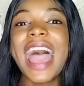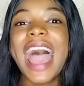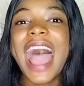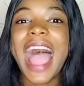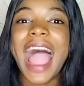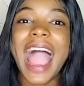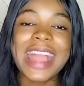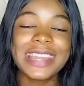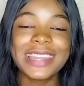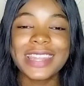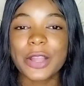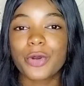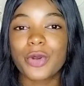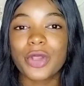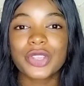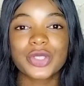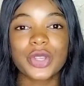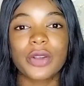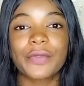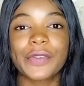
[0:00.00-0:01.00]
i did a quick
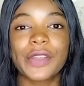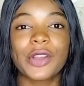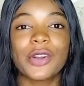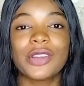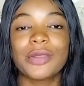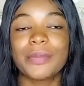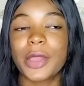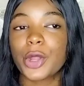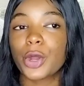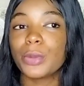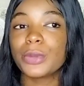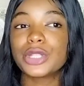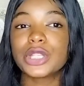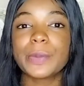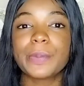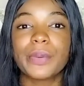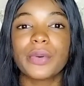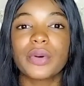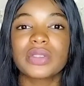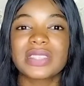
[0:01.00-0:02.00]
survey on my community
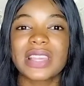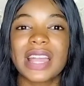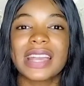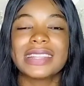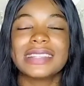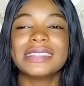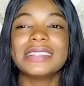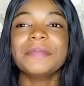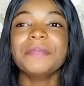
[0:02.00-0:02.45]
post and